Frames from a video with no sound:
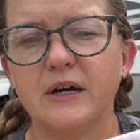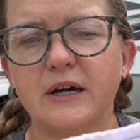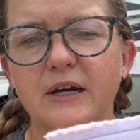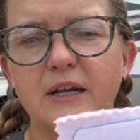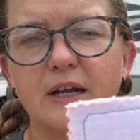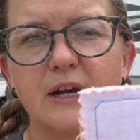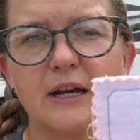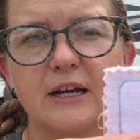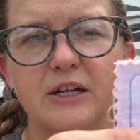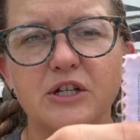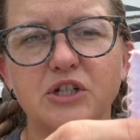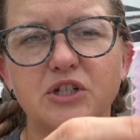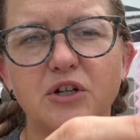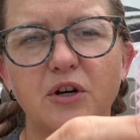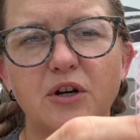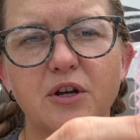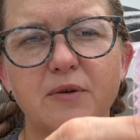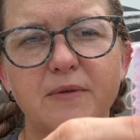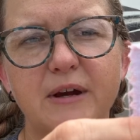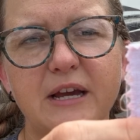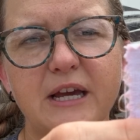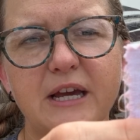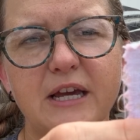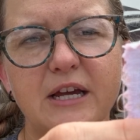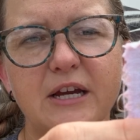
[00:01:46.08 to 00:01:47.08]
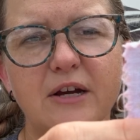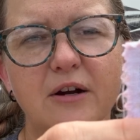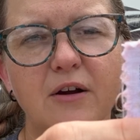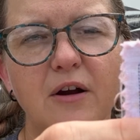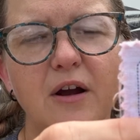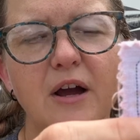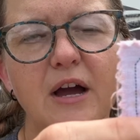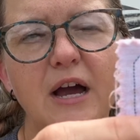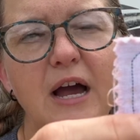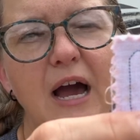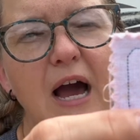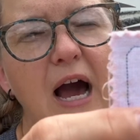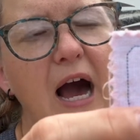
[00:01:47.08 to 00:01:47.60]
I can show you right here,
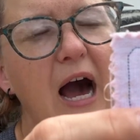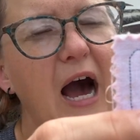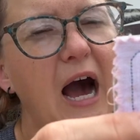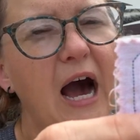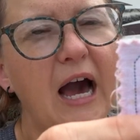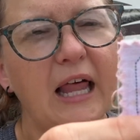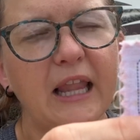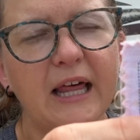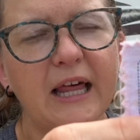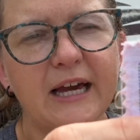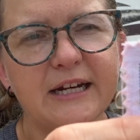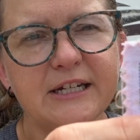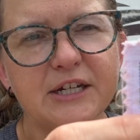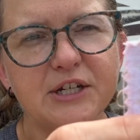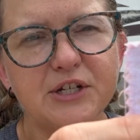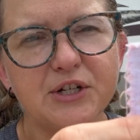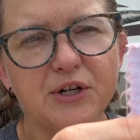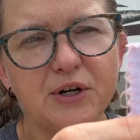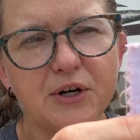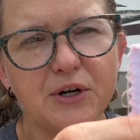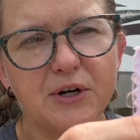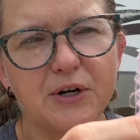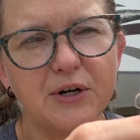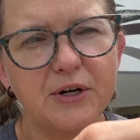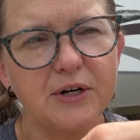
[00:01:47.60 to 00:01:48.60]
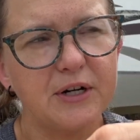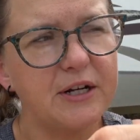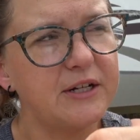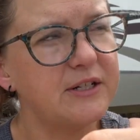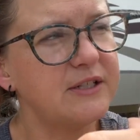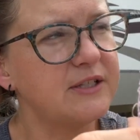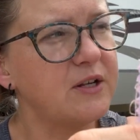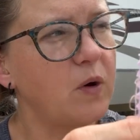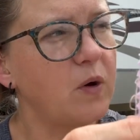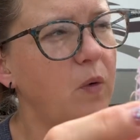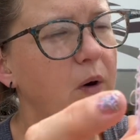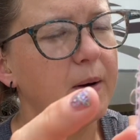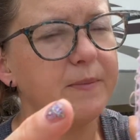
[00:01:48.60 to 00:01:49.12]
I like to
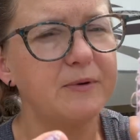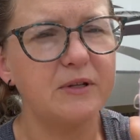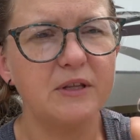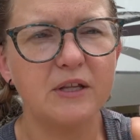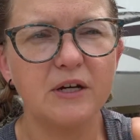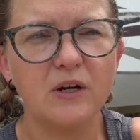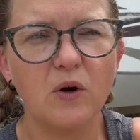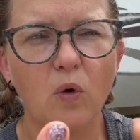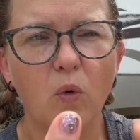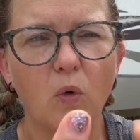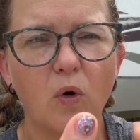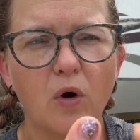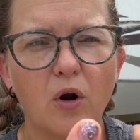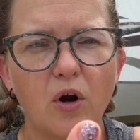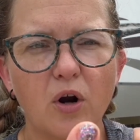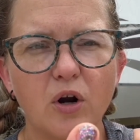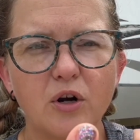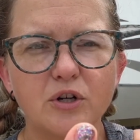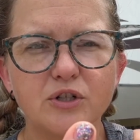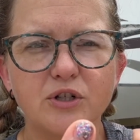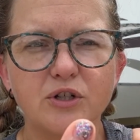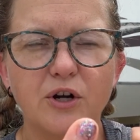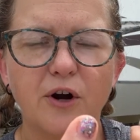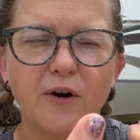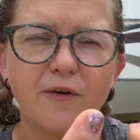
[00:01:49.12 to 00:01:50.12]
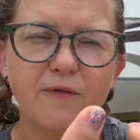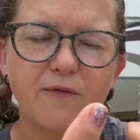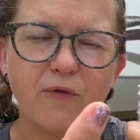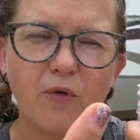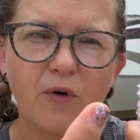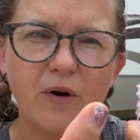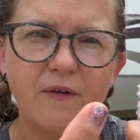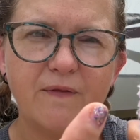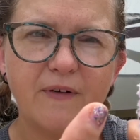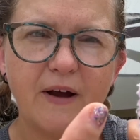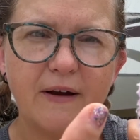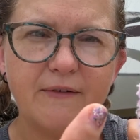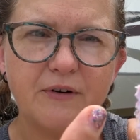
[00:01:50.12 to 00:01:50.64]
sew up to the corner, turn
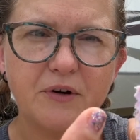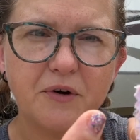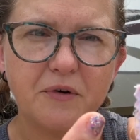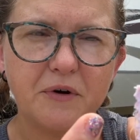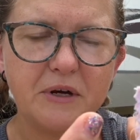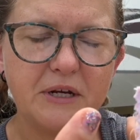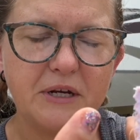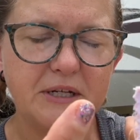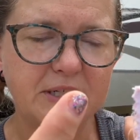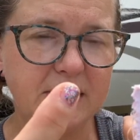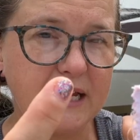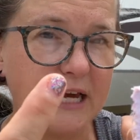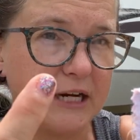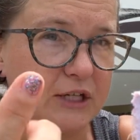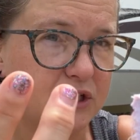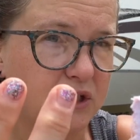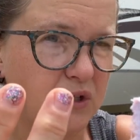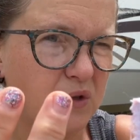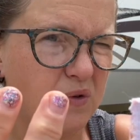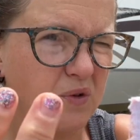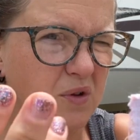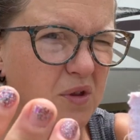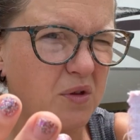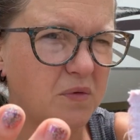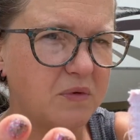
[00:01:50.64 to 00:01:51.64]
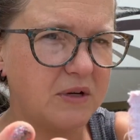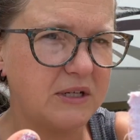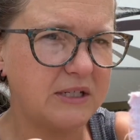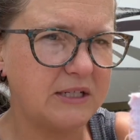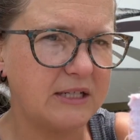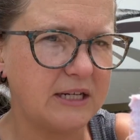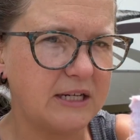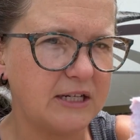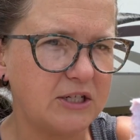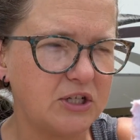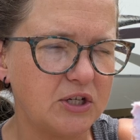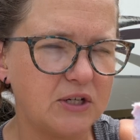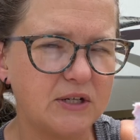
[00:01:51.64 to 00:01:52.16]
45 degrees, take 2 to 3
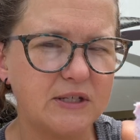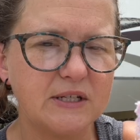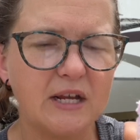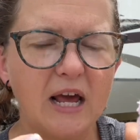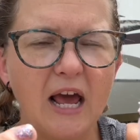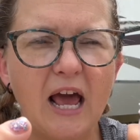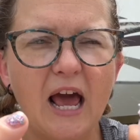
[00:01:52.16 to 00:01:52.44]
stitches,